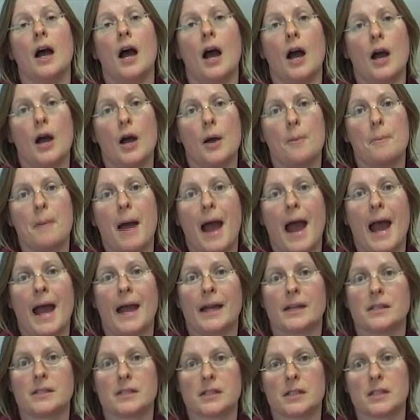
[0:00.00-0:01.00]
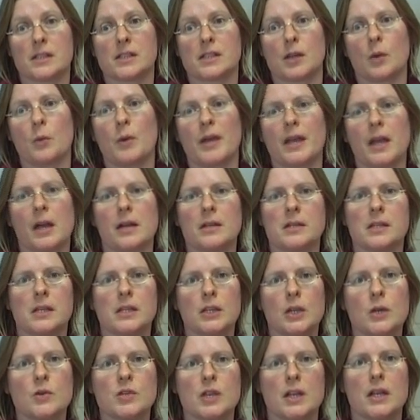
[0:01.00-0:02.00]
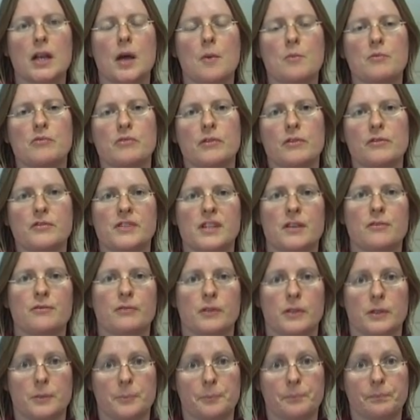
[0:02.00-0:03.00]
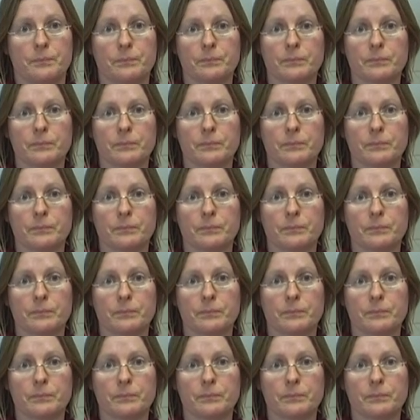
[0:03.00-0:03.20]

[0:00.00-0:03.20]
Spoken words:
and so we're going to use a number of different